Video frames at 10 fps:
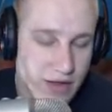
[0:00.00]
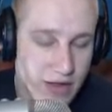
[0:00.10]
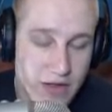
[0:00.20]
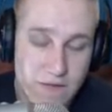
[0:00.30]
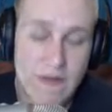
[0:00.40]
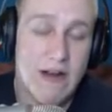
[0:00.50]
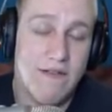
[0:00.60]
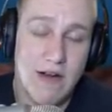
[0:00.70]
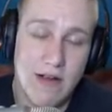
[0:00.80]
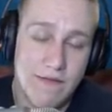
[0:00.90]
It's a very,
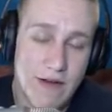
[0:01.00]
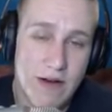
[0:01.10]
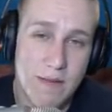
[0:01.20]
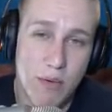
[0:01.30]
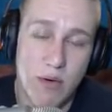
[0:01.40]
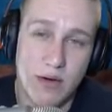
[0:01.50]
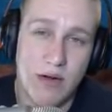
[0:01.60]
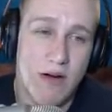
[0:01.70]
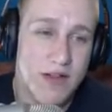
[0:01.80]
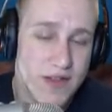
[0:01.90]
very, very important
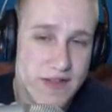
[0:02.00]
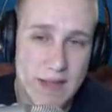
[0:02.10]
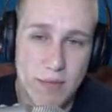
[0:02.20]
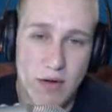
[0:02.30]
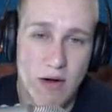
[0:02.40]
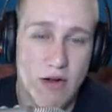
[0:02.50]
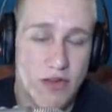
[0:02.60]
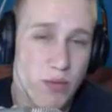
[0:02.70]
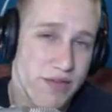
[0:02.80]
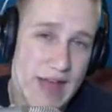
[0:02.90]
card. It's a staple card.
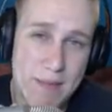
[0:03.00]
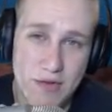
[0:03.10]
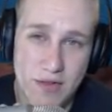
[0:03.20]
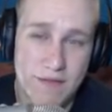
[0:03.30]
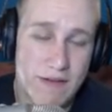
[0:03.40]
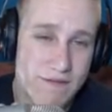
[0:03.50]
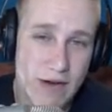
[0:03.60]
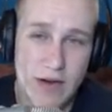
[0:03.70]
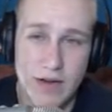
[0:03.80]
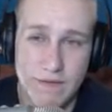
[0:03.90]
You will tap yourself out
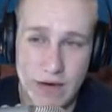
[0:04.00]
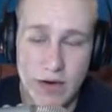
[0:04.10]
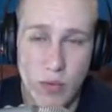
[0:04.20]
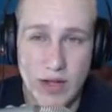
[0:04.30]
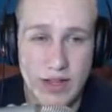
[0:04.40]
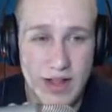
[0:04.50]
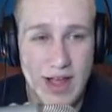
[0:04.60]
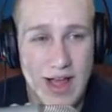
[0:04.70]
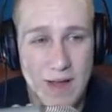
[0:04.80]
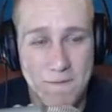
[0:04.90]
very, very quickly
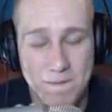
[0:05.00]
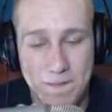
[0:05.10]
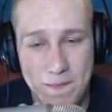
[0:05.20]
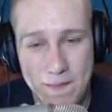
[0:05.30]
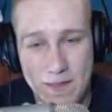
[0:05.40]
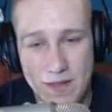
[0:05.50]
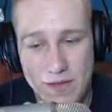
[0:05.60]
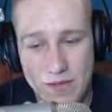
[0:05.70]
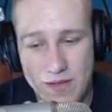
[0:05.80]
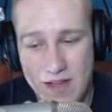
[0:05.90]

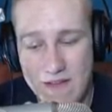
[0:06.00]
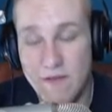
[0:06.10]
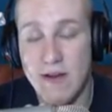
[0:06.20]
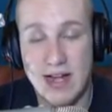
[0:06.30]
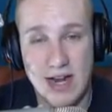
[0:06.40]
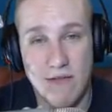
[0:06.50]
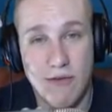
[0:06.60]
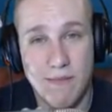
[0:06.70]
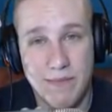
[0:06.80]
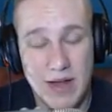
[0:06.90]
if you're not
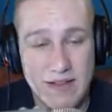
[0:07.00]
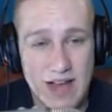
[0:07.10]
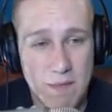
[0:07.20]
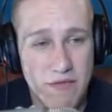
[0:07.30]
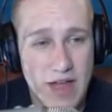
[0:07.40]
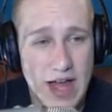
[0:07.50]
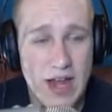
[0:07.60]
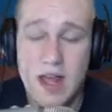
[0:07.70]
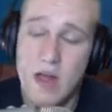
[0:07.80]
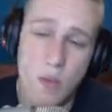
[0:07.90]
careful. On top of that,
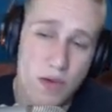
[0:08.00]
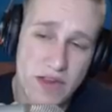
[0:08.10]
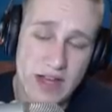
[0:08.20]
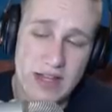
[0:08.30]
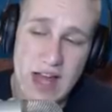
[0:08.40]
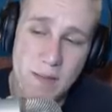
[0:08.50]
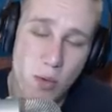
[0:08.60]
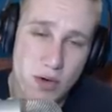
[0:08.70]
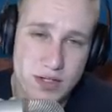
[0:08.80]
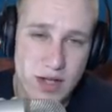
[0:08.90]
we're seeing a lot
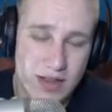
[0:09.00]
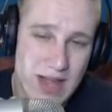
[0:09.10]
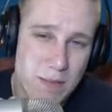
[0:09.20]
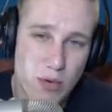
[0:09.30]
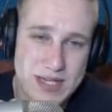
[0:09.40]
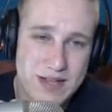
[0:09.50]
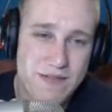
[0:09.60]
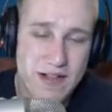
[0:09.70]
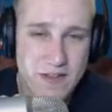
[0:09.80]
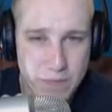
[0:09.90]
more
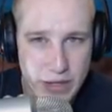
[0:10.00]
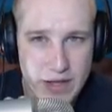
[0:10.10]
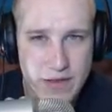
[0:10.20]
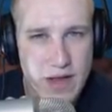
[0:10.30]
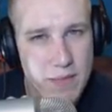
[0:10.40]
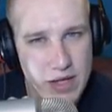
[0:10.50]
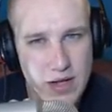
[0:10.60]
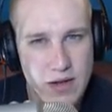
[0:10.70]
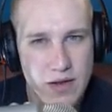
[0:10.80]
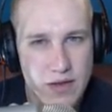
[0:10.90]
defensive plays coming
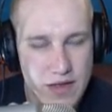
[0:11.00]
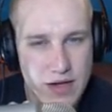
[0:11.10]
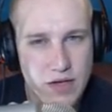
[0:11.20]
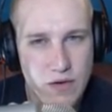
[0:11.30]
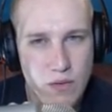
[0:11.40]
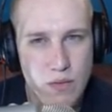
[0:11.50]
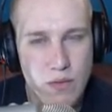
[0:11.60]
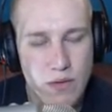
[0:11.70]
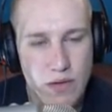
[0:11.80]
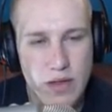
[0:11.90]
in set 2
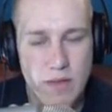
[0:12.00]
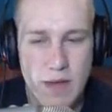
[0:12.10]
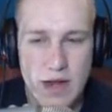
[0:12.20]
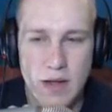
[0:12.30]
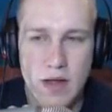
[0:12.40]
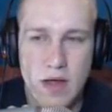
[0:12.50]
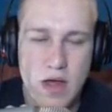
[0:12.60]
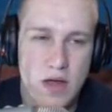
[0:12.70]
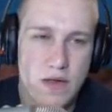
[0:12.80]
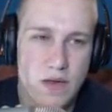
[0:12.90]
in the meta.
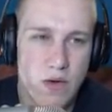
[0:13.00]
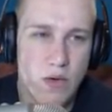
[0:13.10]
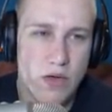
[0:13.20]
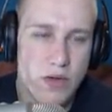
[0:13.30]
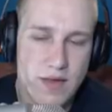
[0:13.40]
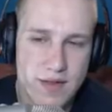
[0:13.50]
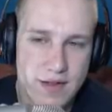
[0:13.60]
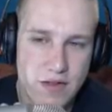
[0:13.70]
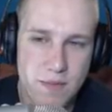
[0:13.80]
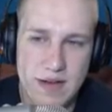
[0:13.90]
So using
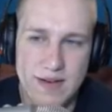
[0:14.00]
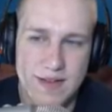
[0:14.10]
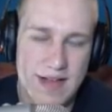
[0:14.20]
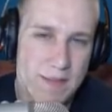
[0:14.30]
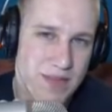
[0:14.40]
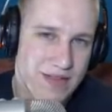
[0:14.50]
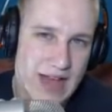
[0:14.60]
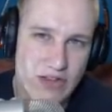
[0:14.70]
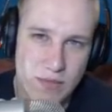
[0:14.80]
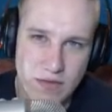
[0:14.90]
Senzu Bean to stop the
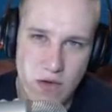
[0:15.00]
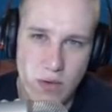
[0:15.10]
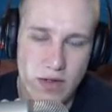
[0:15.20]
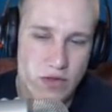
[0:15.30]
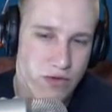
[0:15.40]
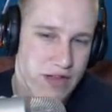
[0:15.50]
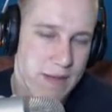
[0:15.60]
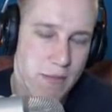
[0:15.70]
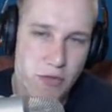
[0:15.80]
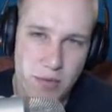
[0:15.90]
attacks from the tokens or stop
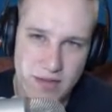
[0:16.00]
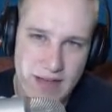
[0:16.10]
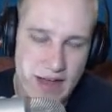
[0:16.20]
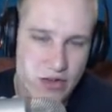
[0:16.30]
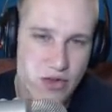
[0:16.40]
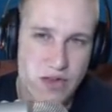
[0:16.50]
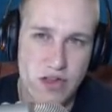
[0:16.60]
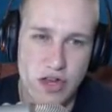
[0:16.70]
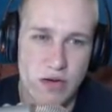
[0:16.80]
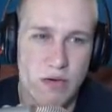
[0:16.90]
multiple attacks just in
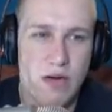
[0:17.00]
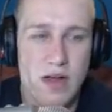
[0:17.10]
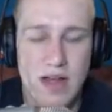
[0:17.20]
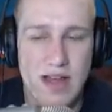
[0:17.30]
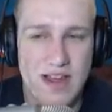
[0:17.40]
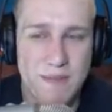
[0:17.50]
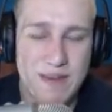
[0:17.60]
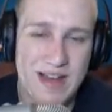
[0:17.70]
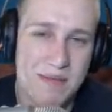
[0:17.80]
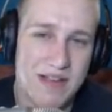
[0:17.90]
general is
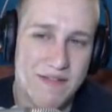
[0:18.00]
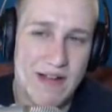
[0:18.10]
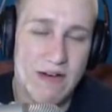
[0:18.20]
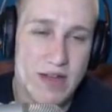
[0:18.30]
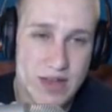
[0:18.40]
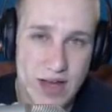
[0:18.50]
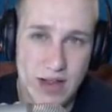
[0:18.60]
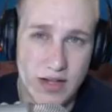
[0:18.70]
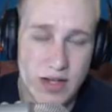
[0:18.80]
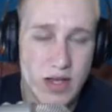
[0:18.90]
becoming very solid.